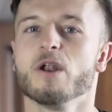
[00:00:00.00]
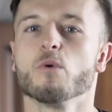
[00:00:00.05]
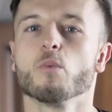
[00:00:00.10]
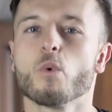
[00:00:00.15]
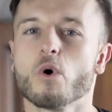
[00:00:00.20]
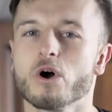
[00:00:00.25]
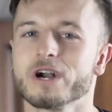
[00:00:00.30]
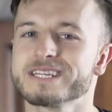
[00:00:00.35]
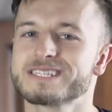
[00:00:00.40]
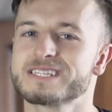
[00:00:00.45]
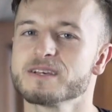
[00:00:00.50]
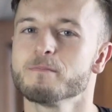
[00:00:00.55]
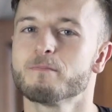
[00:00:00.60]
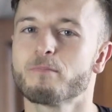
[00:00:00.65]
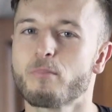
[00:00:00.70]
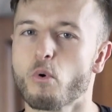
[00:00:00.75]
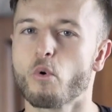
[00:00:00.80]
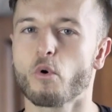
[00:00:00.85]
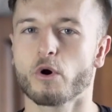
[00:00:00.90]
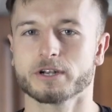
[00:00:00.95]
and what is
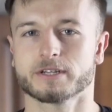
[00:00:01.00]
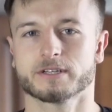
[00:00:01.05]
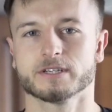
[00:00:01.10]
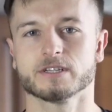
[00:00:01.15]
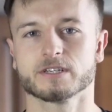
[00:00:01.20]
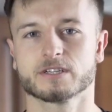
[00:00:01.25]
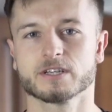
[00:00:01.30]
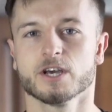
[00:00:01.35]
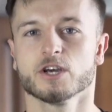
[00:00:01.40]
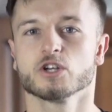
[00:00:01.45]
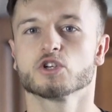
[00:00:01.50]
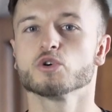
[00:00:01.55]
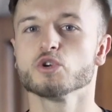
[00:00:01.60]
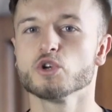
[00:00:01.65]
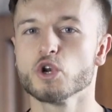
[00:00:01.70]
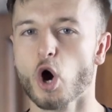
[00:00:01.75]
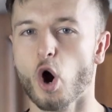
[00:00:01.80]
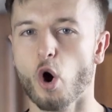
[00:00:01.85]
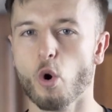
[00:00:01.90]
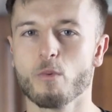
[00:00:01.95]
important to
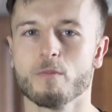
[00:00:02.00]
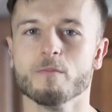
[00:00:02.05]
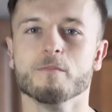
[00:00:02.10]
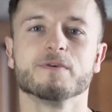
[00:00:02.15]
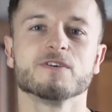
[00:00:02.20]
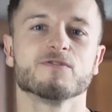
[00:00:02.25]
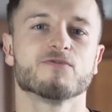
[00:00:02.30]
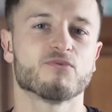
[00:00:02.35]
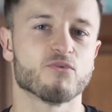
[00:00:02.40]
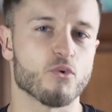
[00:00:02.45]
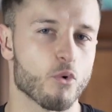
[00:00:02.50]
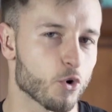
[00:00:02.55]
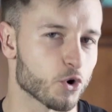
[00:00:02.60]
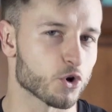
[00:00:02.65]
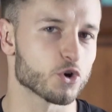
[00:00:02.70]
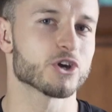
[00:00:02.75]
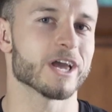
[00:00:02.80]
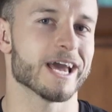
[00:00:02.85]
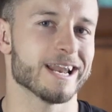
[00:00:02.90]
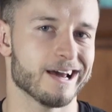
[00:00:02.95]
know before
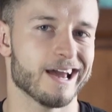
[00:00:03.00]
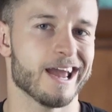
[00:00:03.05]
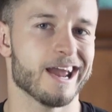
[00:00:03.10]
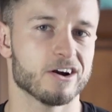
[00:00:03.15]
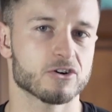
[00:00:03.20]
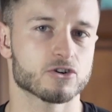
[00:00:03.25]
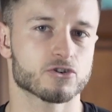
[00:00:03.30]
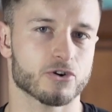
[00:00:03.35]
you get a hair